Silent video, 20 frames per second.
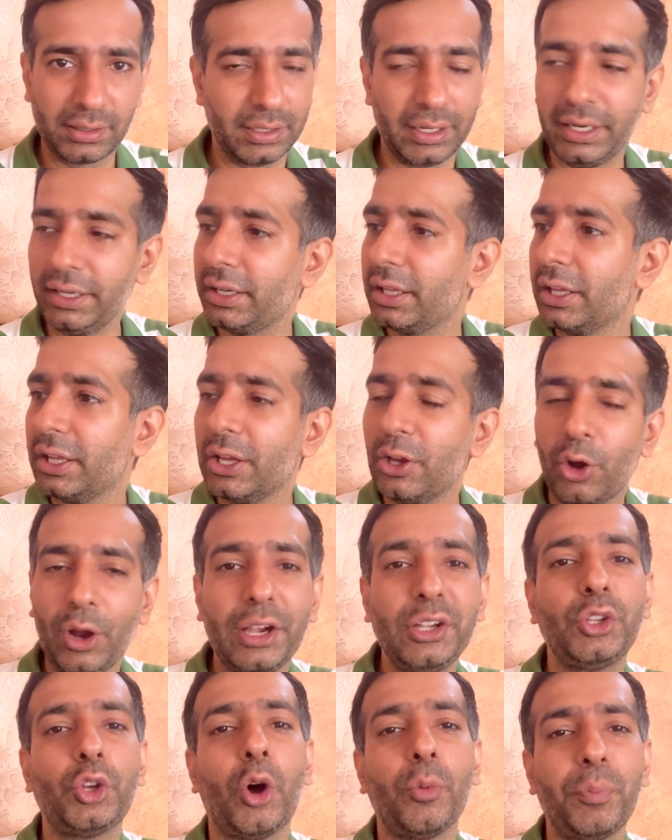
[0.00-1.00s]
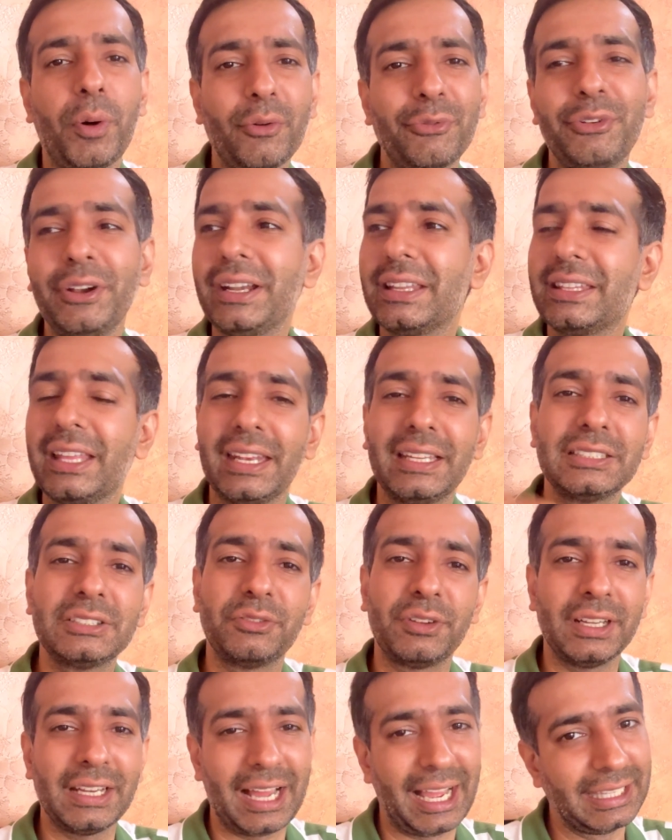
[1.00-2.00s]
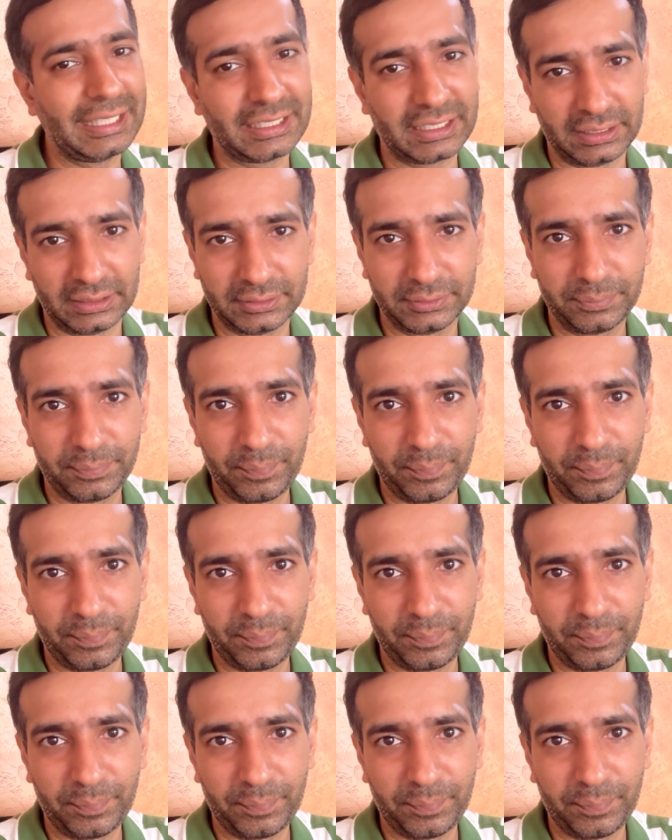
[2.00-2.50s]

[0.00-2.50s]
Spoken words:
right? And top of it, there is one icon.